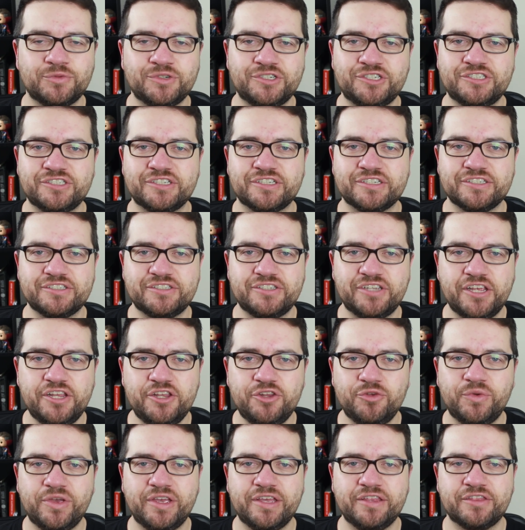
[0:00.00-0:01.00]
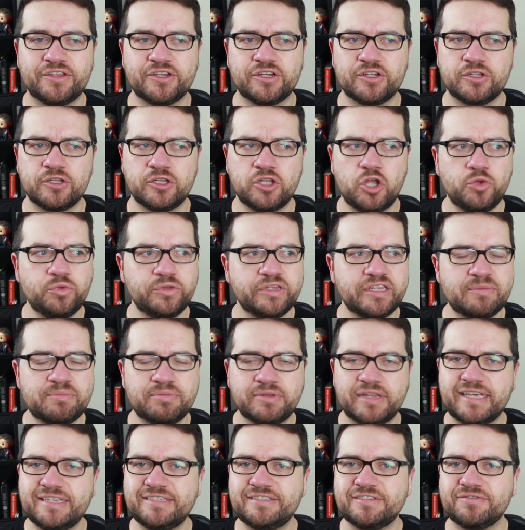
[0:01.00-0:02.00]
which is continuing the Lonely
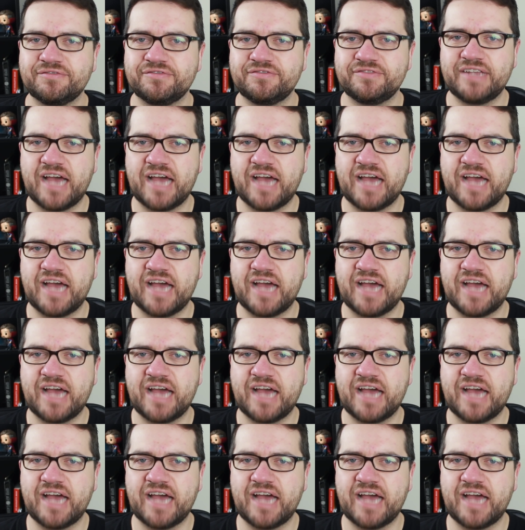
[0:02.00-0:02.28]
Place of